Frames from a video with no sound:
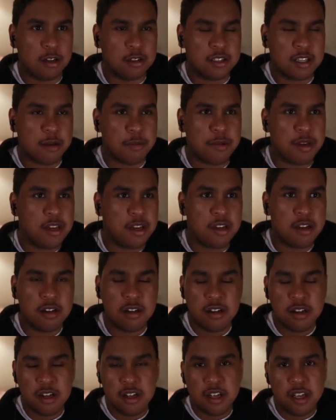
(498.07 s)
I mean,
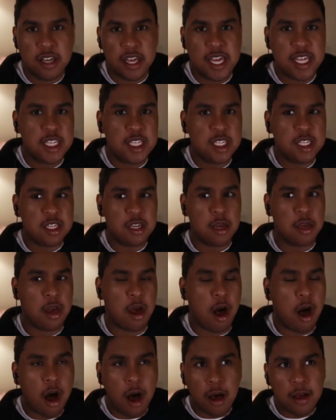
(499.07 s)
it's
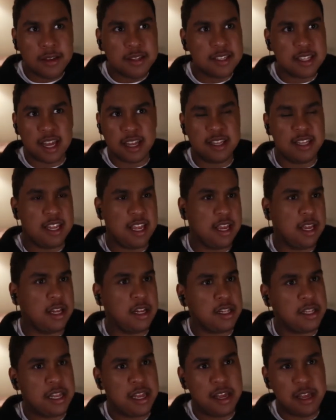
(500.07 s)
us that they
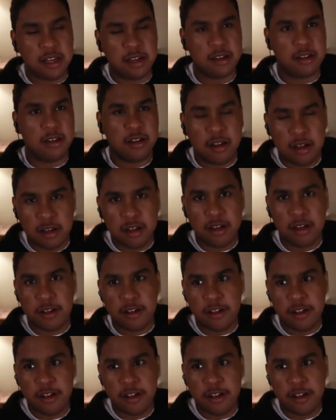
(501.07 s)
think with